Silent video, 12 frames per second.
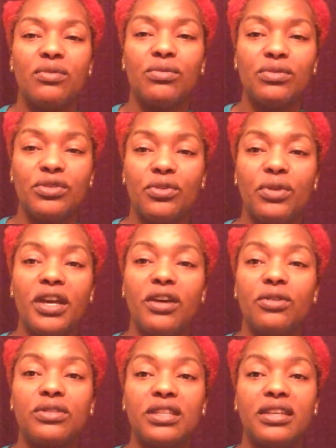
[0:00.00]
you know,
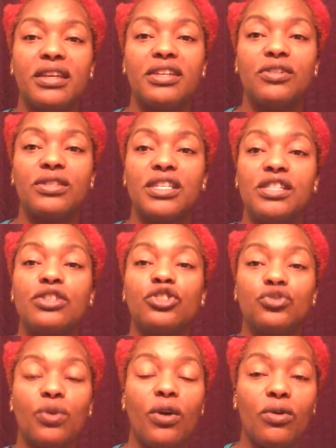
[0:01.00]
healthy and your teeth
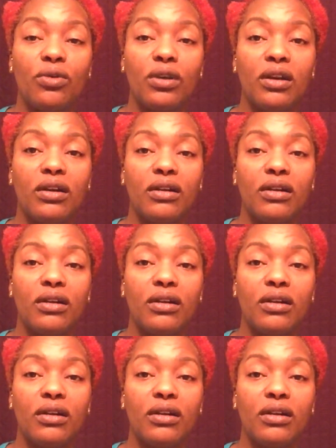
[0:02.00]
strong.